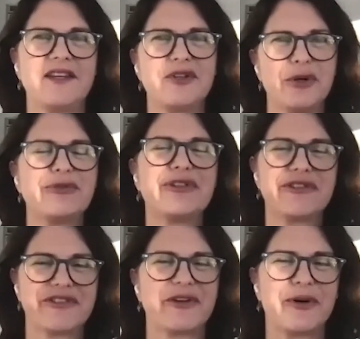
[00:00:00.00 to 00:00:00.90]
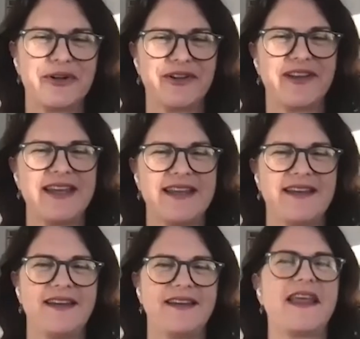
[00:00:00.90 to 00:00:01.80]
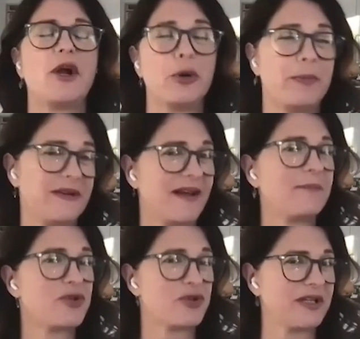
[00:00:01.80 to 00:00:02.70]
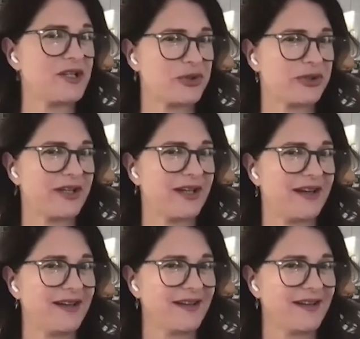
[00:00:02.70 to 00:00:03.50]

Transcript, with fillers: the Dover sole in, that opens up Julie and Julia,